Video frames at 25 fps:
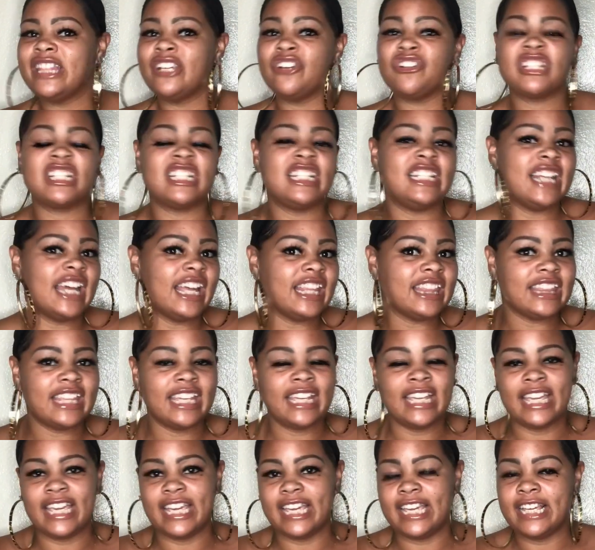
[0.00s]
There's
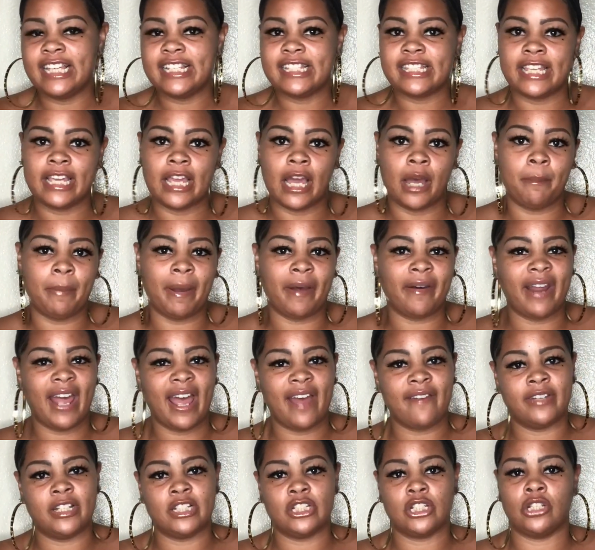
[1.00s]
nothing easy about
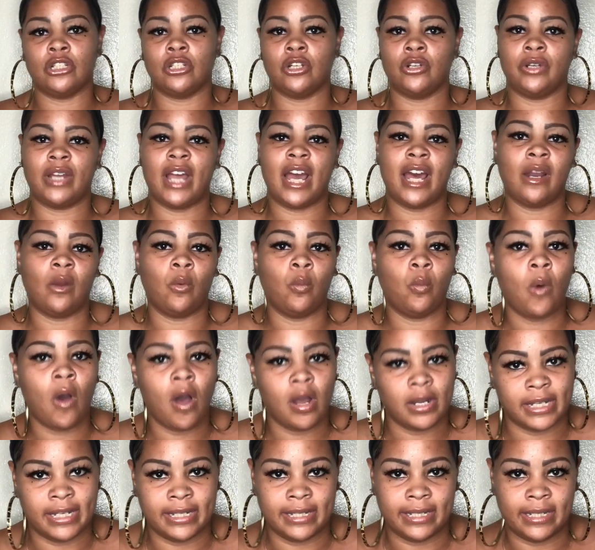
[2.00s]
having to learn how to
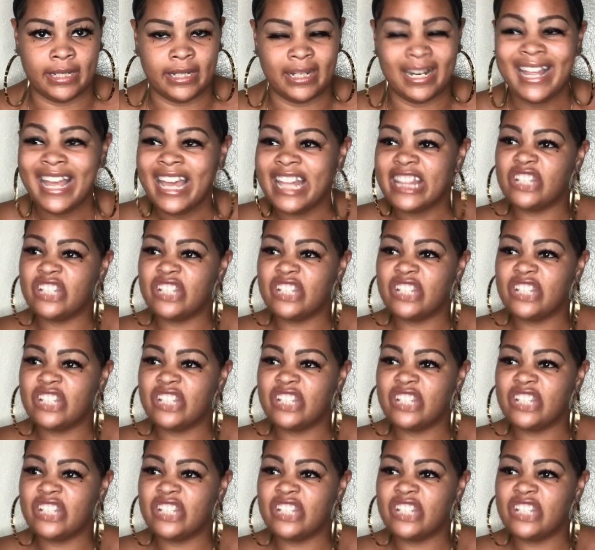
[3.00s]
walk again.